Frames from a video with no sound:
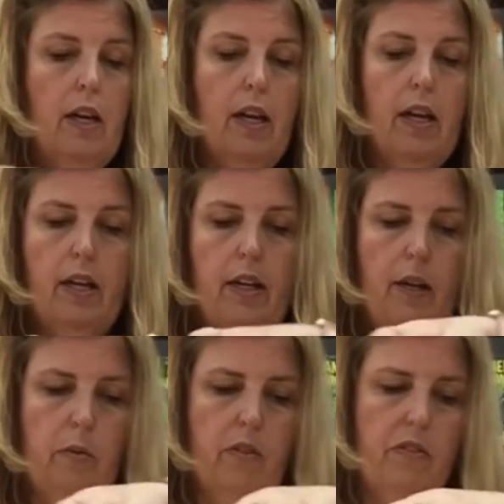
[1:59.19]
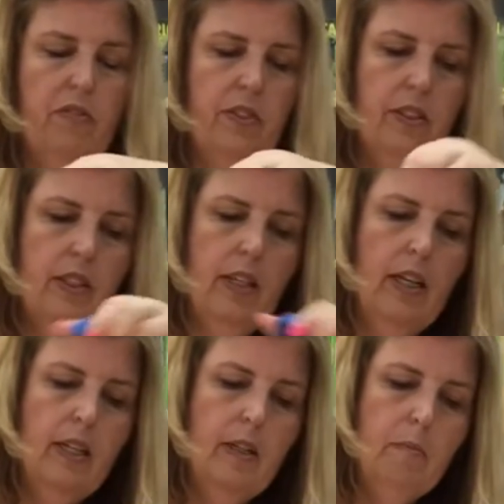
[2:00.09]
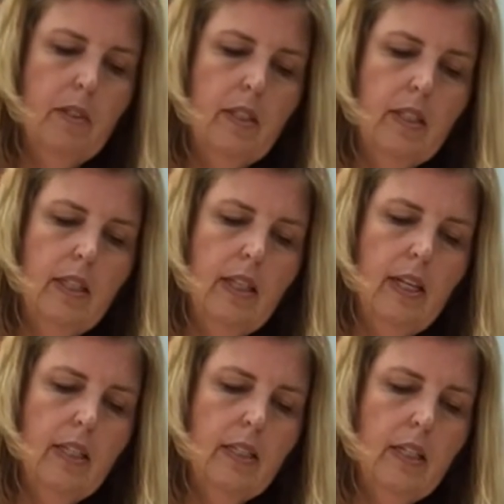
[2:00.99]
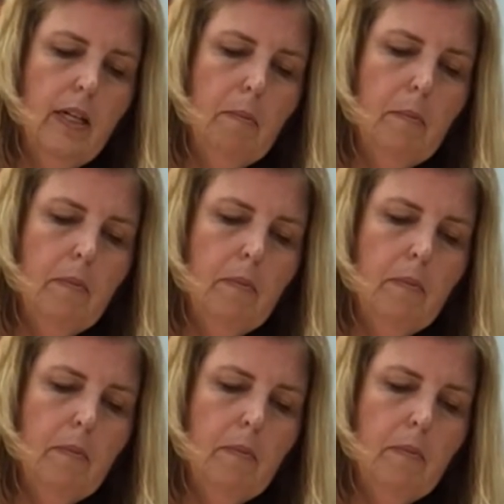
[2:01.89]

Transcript: And I will fill that up in this last cup.